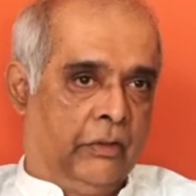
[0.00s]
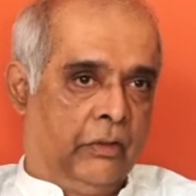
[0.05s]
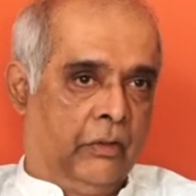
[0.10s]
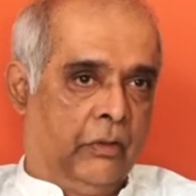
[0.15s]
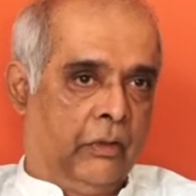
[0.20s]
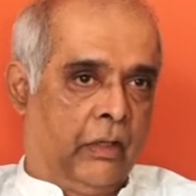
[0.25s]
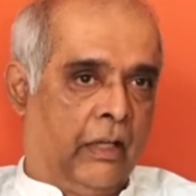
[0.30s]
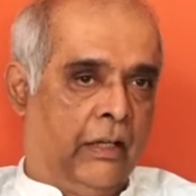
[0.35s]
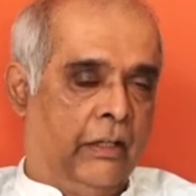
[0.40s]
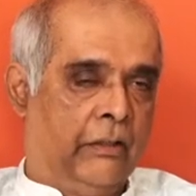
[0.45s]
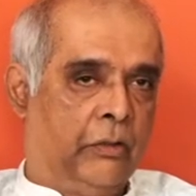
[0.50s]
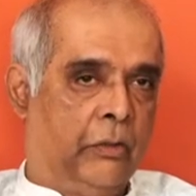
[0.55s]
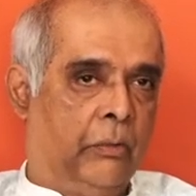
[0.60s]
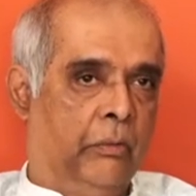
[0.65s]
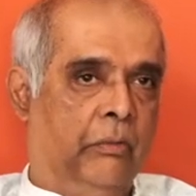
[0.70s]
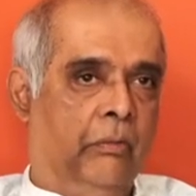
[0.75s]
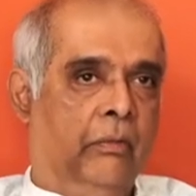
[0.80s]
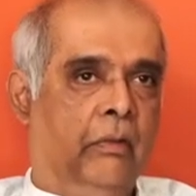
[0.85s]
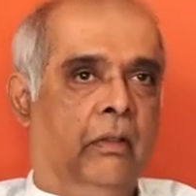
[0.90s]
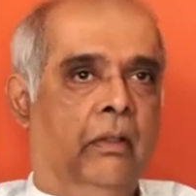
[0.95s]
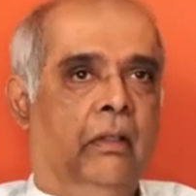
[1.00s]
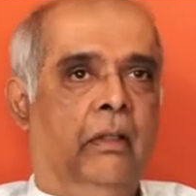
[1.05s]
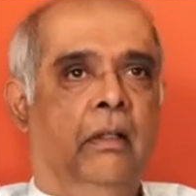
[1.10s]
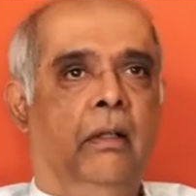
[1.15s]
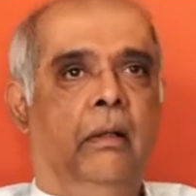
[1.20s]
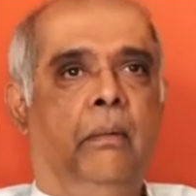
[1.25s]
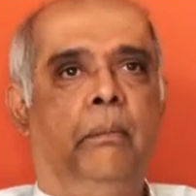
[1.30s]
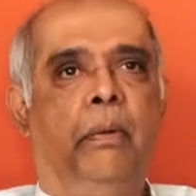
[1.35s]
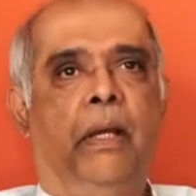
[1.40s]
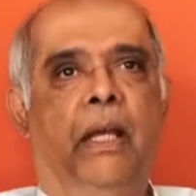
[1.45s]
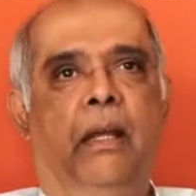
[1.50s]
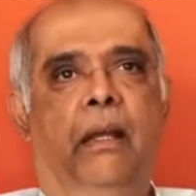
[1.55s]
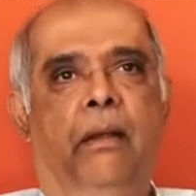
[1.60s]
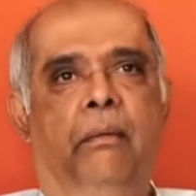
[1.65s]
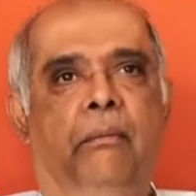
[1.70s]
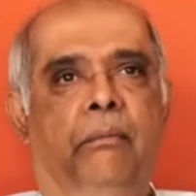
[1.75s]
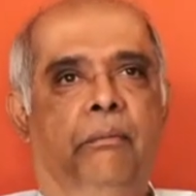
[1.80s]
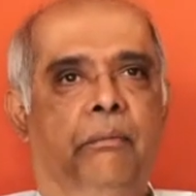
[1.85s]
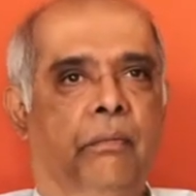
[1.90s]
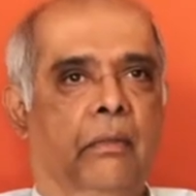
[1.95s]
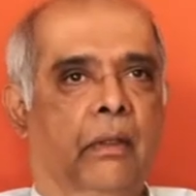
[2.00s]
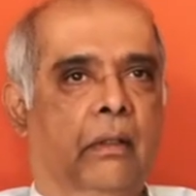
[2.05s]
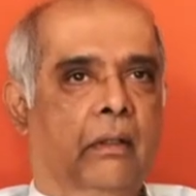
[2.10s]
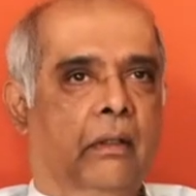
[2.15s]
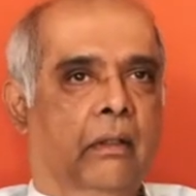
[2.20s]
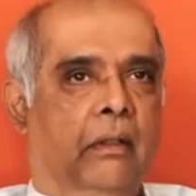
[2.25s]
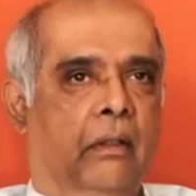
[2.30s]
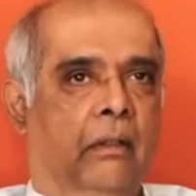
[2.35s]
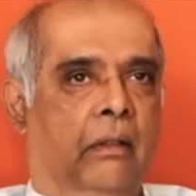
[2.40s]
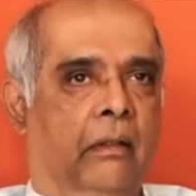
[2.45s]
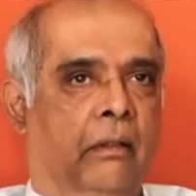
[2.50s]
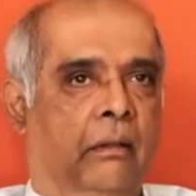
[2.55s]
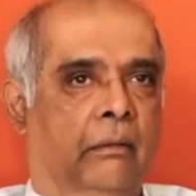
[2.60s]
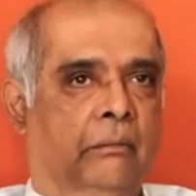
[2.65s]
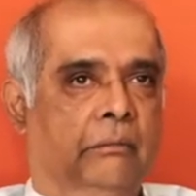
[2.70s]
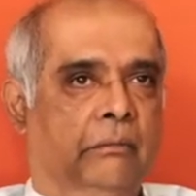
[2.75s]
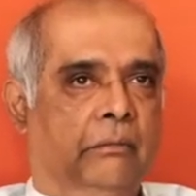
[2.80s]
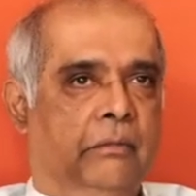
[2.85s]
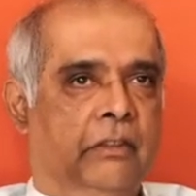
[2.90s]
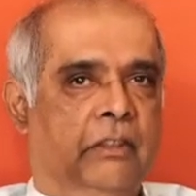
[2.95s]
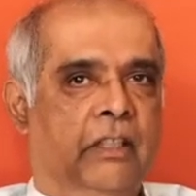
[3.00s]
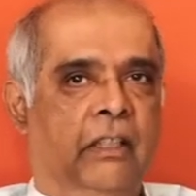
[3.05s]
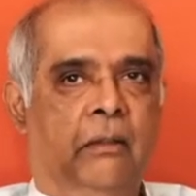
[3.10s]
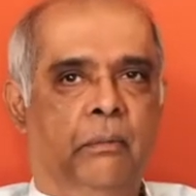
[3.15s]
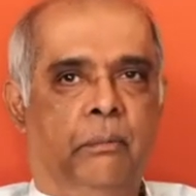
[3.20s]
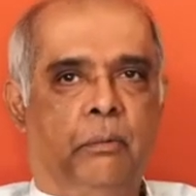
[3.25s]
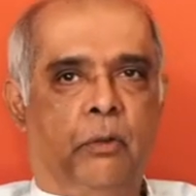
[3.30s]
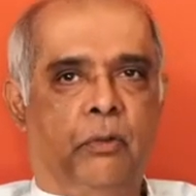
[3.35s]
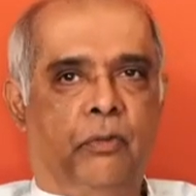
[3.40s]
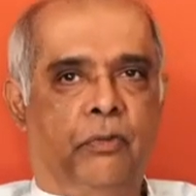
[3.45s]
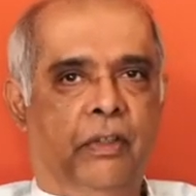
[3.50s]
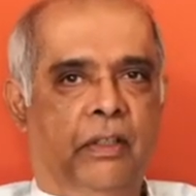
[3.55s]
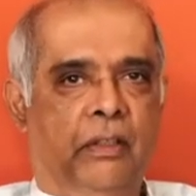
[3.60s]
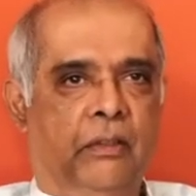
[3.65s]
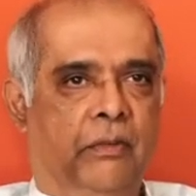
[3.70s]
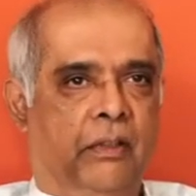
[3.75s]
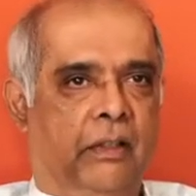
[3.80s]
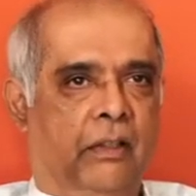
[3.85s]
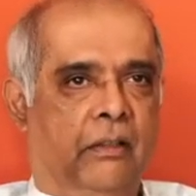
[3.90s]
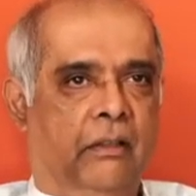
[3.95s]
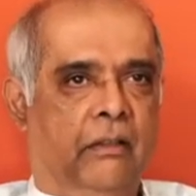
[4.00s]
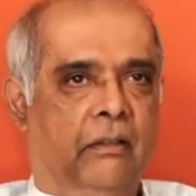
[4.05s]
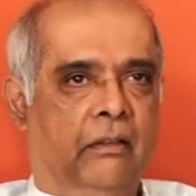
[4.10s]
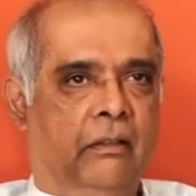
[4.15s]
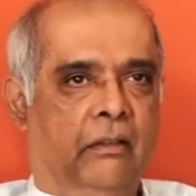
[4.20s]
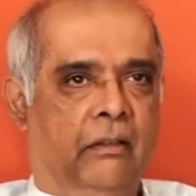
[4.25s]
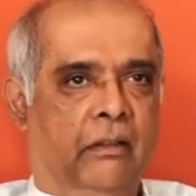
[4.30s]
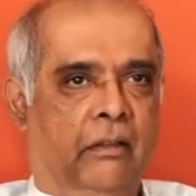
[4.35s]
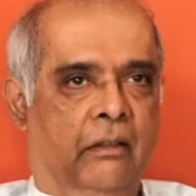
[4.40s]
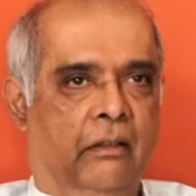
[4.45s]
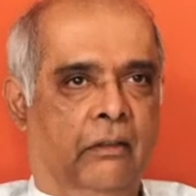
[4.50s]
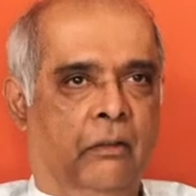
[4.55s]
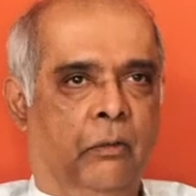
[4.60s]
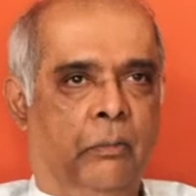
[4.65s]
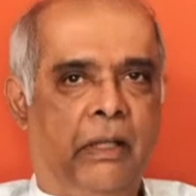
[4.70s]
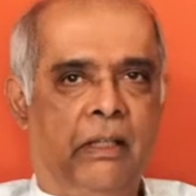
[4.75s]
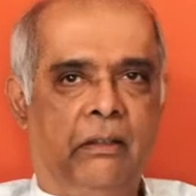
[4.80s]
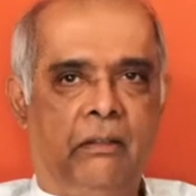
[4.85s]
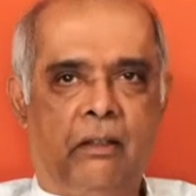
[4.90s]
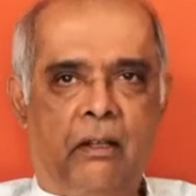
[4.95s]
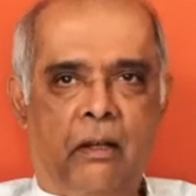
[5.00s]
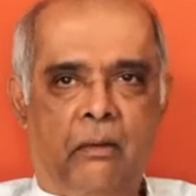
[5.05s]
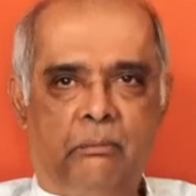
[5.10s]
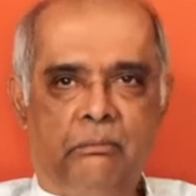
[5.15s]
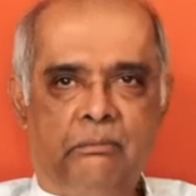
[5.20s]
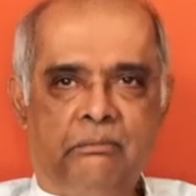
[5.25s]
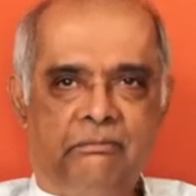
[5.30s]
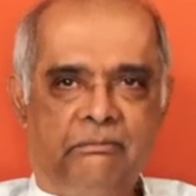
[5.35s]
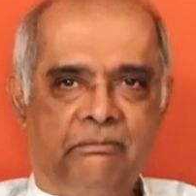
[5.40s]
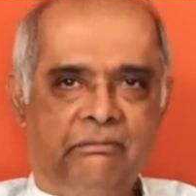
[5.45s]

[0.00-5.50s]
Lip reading: So I had to pay Singapore fees with rupee income.